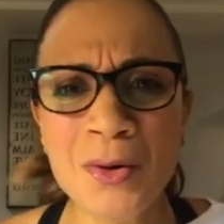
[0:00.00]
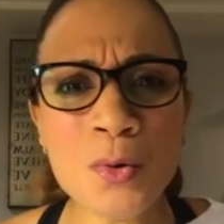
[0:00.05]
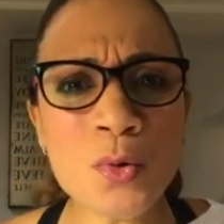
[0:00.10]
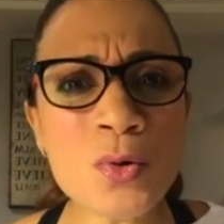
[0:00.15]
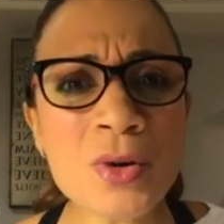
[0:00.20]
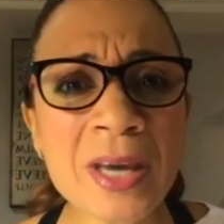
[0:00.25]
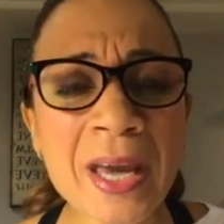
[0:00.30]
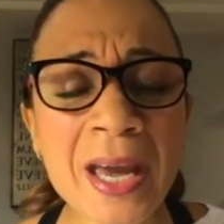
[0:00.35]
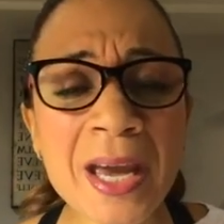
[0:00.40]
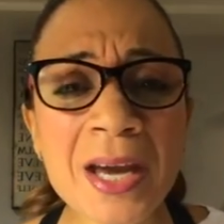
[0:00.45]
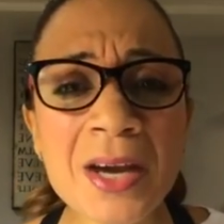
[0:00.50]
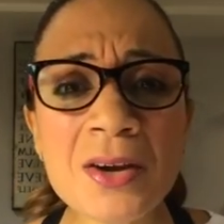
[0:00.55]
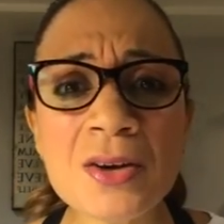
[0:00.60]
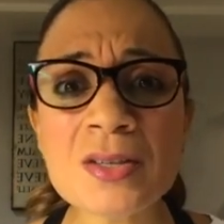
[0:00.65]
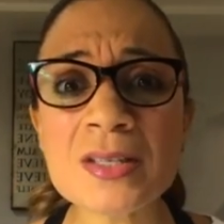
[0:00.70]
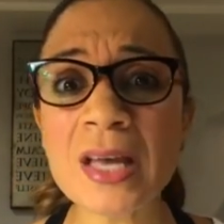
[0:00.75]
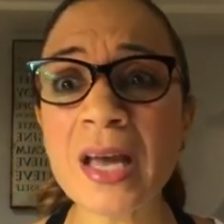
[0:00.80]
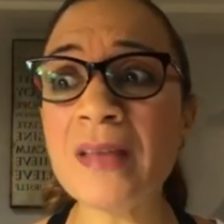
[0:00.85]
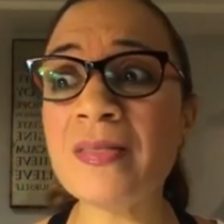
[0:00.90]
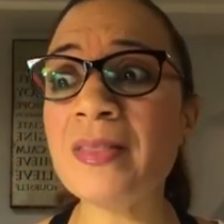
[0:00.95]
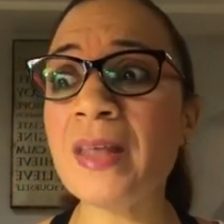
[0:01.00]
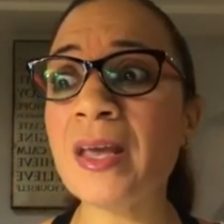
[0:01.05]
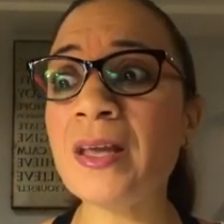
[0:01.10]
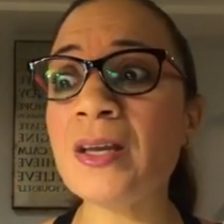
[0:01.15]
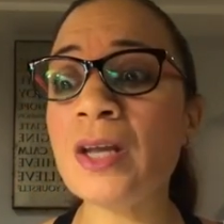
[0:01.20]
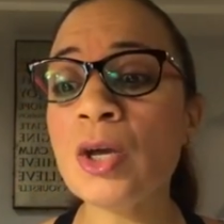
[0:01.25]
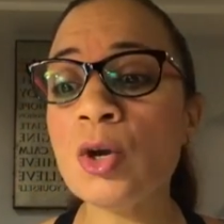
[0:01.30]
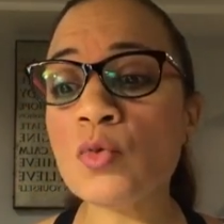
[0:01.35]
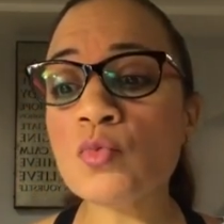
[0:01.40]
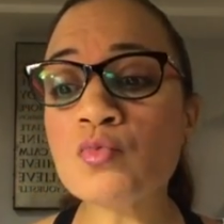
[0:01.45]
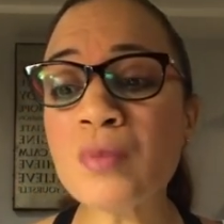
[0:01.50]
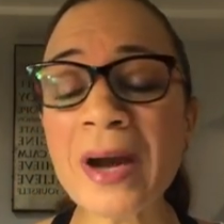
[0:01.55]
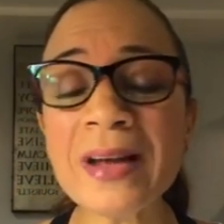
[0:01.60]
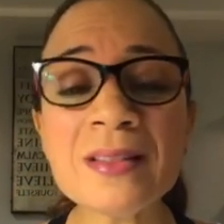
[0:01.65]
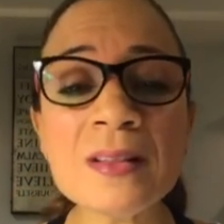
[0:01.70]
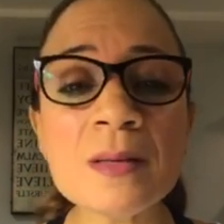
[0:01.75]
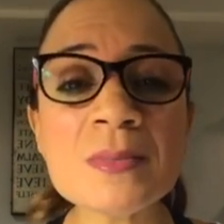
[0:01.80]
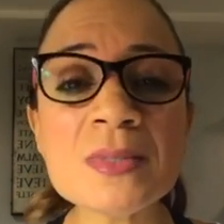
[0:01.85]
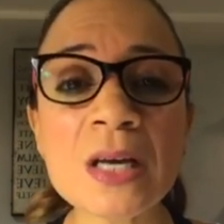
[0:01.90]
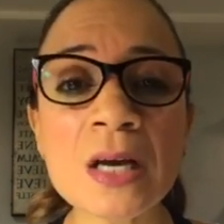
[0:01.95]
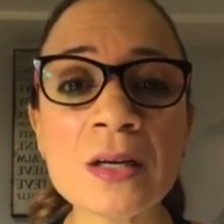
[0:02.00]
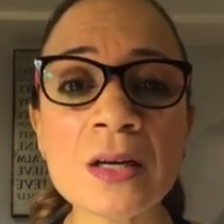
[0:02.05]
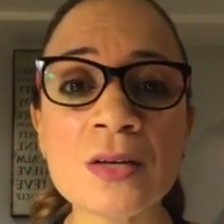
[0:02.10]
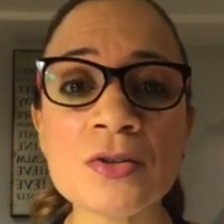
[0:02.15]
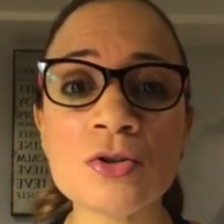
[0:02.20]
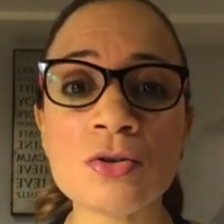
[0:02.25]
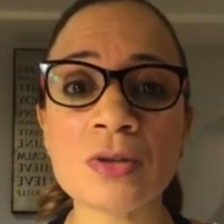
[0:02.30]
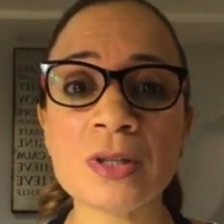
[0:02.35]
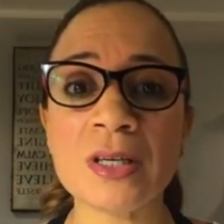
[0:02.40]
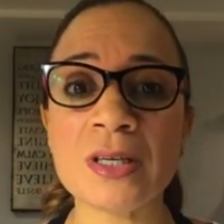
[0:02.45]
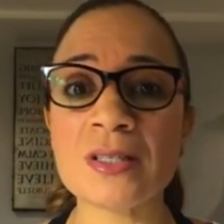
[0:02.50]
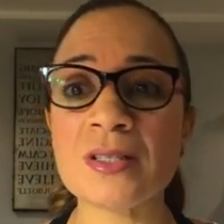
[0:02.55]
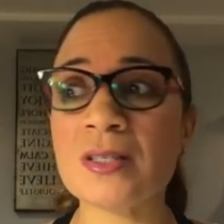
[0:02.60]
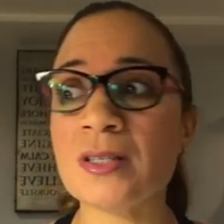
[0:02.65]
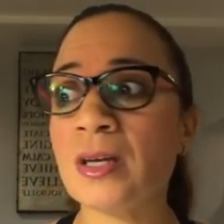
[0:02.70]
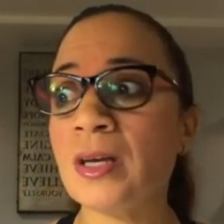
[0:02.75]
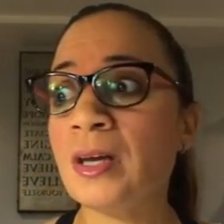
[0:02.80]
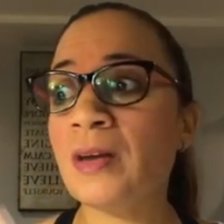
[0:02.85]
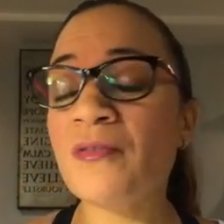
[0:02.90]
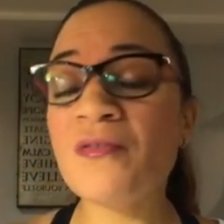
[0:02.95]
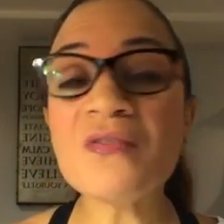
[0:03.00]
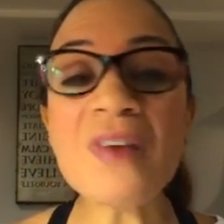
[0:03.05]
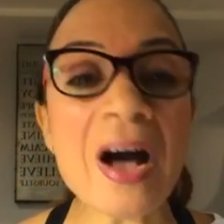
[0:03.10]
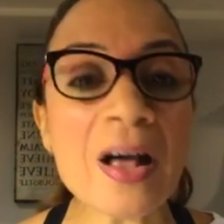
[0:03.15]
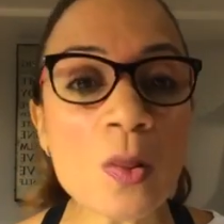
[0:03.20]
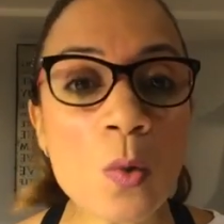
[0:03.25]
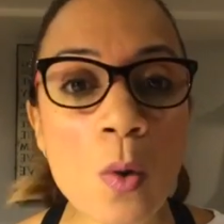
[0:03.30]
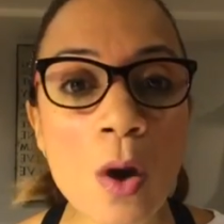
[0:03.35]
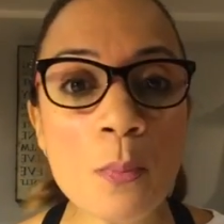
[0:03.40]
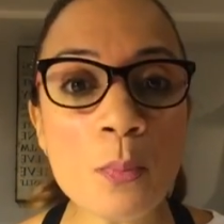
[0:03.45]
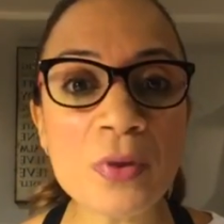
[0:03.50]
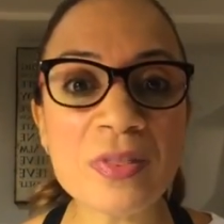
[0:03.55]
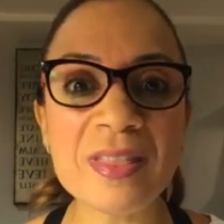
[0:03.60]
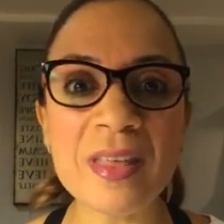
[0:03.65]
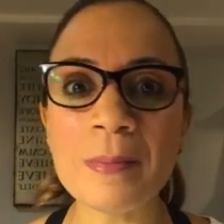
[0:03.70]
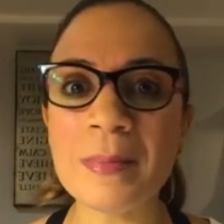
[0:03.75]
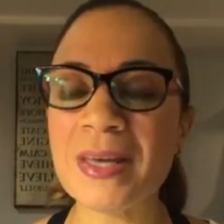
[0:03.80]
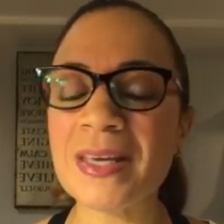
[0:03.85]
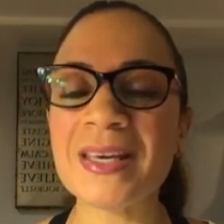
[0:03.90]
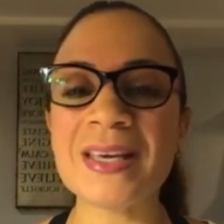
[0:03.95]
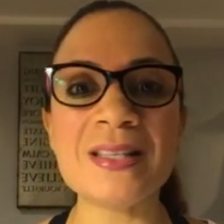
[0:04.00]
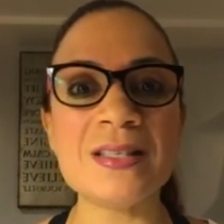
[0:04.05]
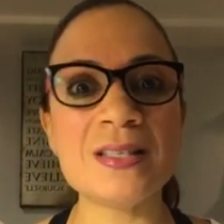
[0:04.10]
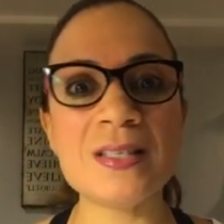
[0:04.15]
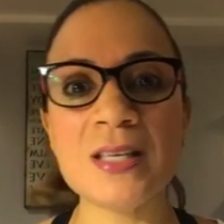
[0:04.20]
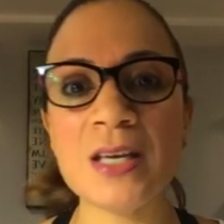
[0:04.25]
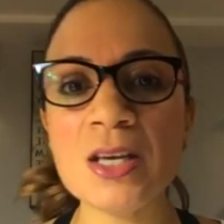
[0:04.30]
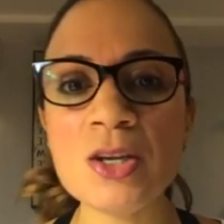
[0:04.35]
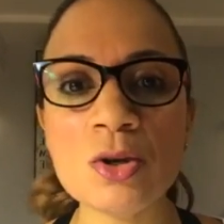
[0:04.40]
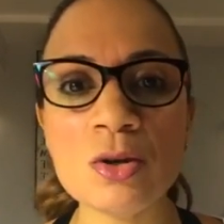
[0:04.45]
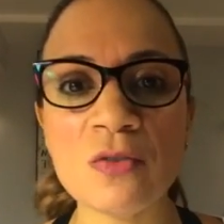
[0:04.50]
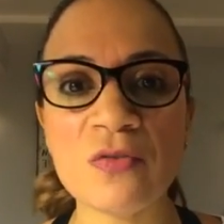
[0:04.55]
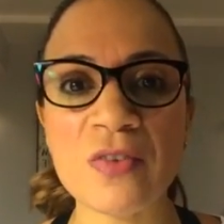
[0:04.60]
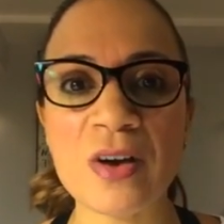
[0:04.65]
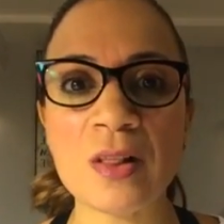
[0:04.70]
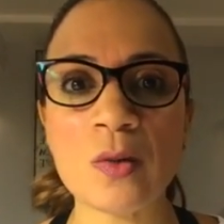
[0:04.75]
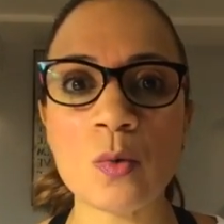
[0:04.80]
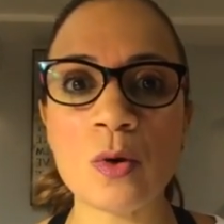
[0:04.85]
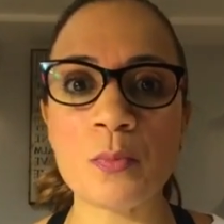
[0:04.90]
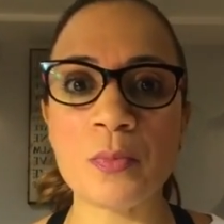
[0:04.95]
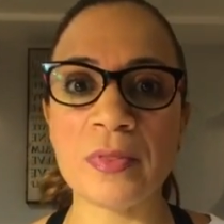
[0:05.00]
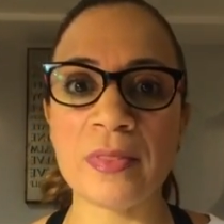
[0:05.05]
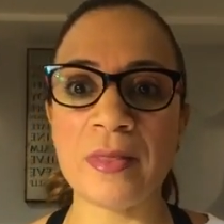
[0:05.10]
Who cares? And then write them down on your list, follow up with them, and continue to follow up